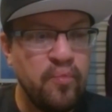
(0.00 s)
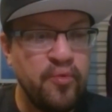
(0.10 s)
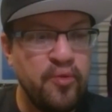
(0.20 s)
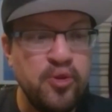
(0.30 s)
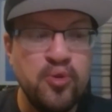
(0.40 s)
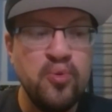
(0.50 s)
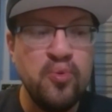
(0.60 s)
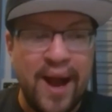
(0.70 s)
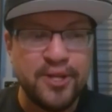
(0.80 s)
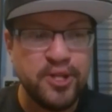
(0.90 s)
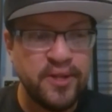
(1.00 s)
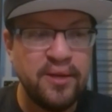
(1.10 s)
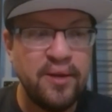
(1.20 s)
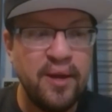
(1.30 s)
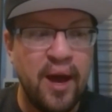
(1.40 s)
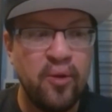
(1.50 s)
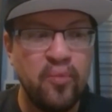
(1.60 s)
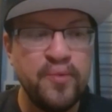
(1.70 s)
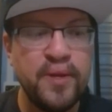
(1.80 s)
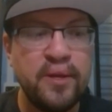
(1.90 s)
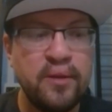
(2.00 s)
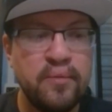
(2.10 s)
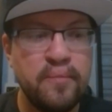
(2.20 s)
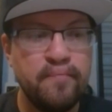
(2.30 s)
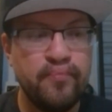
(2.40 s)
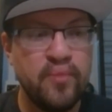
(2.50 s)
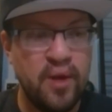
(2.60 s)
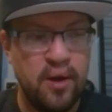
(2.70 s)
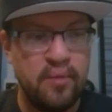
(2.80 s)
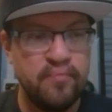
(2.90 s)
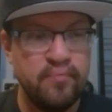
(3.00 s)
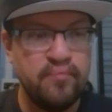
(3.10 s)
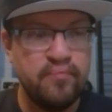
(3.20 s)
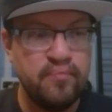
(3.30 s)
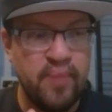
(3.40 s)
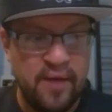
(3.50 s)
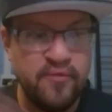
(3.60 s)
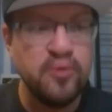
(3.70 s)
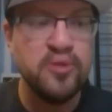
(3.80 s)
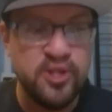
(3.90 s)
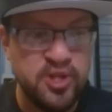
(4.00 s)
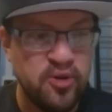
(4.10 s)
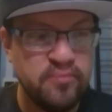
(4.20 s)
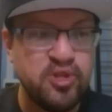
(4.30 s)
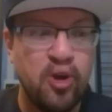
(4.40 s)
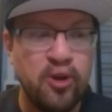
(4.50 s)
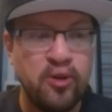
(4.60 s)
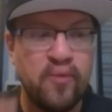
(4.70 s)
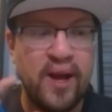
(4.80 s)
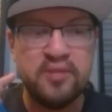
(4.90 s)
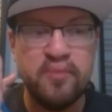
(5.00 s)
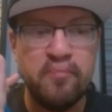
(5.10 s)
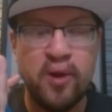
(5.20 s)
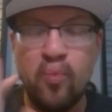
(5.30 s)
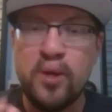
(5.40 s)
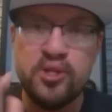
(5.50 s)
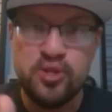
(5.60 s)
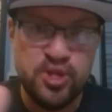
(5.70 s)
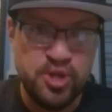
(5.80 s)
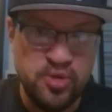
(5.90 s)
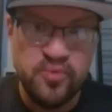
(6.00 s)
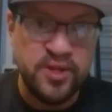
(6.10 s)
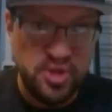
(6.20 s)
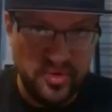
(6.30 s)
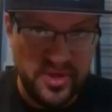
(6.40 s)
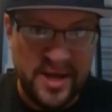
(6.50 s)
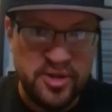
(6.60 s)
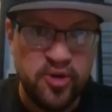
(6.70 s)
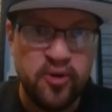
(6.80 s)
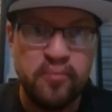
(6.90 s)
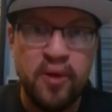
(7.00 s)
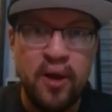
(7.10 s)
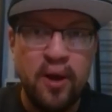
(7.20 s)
you actually not only have used the term stalking harassment, but it wasn't just you that used that term.